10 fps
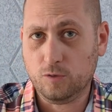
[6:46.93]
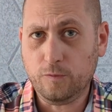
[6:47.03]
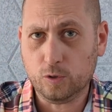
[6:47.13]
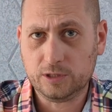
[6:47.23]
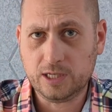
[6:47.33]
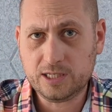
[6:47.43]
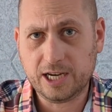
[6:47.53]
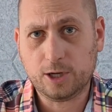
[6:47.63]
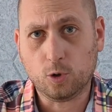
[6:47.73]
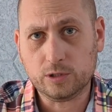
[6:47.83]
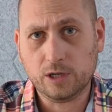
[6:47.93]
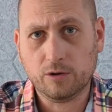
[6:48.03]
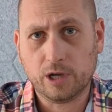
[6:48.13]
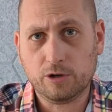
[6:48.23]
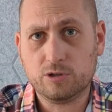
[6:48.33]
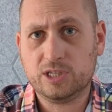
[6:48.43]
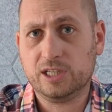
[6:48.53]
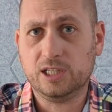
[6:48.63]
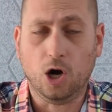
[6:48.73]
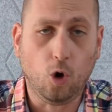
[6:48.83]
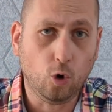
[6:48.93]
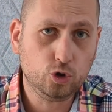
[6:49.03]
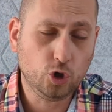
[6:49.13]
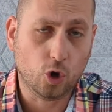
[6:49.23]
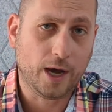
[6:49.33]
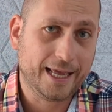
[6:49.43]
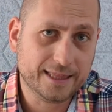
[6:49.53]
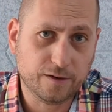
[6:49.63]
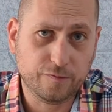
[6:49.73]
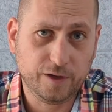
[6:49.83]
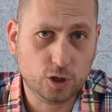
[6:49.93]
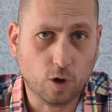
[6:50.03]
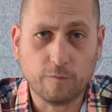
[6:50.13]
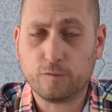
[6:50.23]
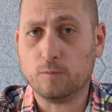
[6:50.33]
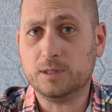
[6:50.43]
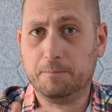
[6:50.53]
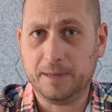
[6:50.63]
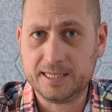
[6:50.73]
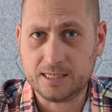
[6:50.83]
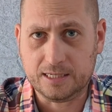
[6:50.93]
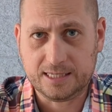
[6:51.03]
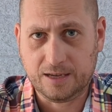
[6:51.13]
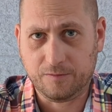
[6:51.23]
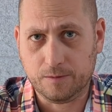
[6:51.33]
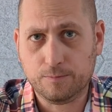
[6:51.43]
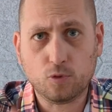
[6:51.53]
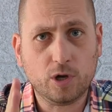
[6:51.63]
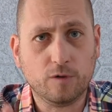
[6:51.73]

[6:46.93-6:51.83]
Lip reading: so for this recording we are using the audio and the video from the Pixel 7 Pro,